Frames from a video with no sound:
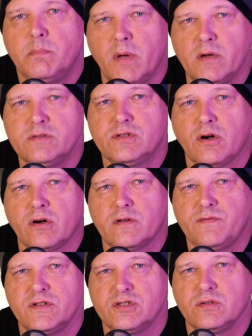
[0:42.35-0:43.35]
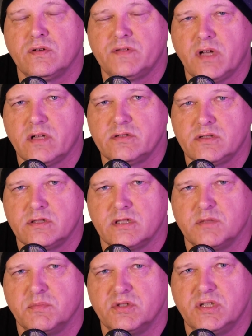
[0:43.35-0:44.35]
Most artificial
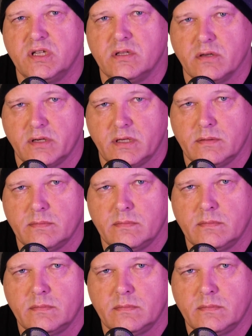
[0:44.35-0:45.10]
intelligence is machine learning.